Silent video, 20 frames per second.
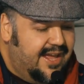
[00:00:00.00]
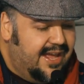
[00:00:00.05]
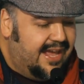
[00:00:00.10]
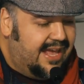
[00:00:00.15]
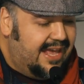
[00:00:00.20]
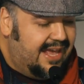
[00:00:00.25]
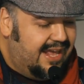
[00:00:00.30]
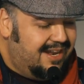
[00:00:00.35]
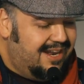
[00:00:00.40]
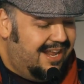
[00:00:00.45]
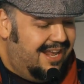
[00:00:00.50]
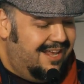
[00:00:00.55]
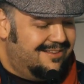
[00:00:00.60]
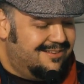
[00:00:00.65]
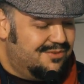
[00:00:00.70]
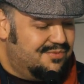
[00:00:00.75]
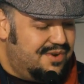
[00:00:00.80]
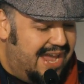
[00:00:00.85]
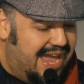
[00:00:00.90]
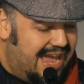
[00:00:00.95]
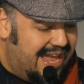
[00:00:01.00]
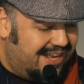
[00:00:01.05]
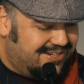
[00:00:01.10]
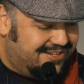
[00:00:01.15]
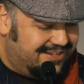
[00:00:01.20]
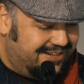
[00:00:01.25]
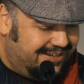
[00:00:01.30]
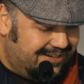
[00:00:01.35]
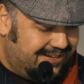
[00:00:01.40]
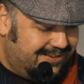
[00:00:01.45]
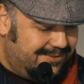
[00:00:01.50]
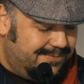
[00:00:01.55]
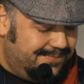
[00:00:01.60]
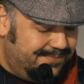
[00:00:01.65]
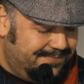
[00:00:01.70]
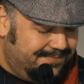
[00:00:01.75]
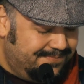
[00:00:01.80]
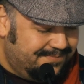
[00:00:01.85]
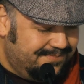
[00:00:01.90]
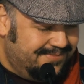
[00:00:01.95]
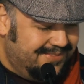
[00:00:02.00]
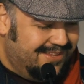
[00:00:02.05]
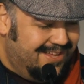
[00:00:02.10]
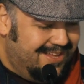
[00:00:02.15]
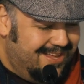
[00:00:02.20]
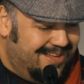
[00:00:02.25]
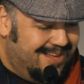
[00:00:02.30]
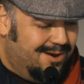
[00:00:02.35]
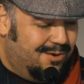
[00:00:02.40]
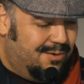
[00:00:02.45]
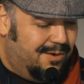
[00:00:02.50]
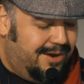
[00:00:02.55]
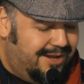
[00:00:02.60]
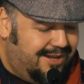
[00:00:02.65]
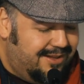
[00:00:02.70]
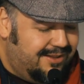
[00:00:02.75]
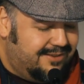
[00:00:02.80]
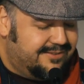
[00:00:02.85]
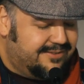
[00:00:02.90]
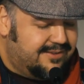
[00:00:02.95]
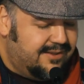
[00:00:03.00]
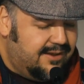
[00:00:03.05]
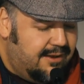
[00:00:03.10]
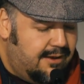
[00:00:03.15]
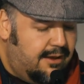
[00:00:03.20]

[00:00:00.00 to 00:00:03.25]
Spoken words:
And his reaction was,